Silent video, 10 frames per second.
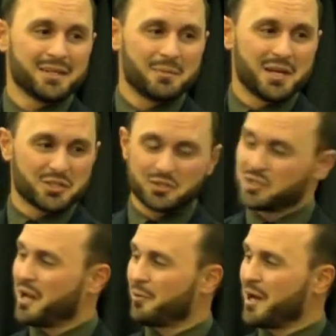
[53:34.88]
Ministers
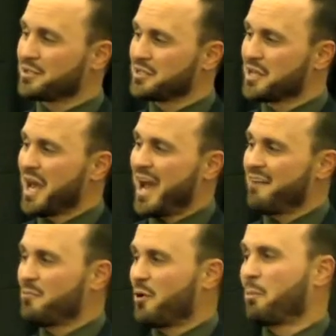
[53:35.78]
got to watch this.
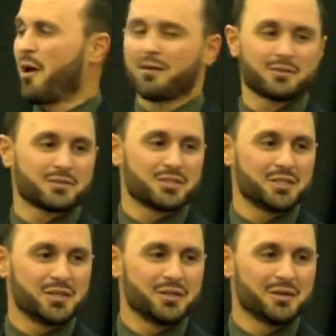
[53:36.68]
Have more partners than
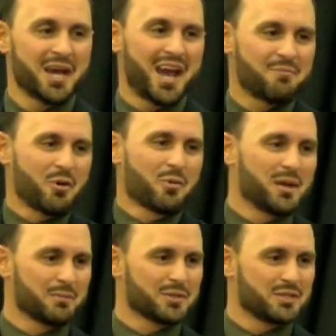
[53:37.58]
you, have more
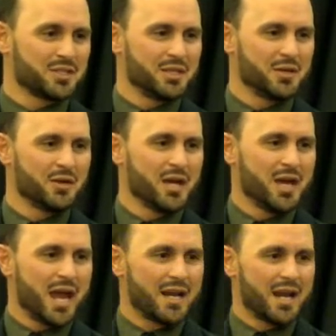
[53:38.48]
members than you,
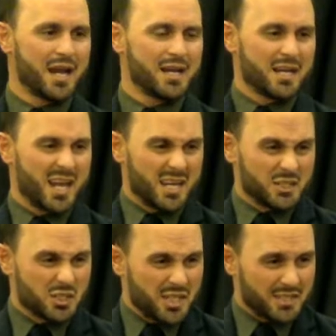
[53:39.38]
and it can
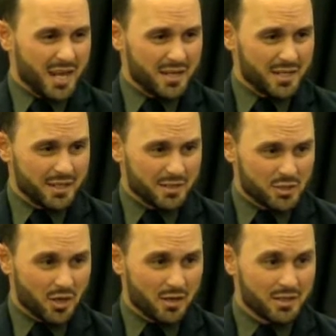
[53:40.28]
just get down in there and
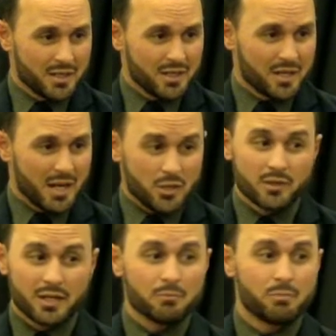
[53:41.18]
start, and you can
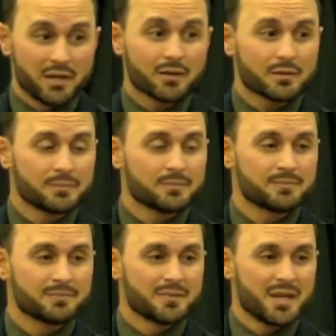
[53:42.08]
get bitter.
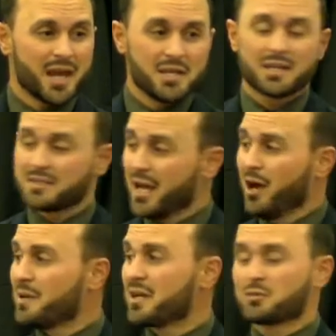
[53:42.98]
And you can
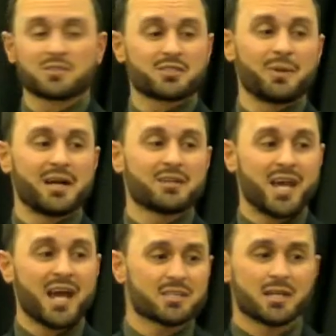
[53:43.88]
tell because when somebody else
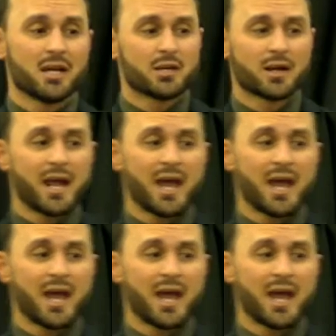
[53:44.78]
has it, you're not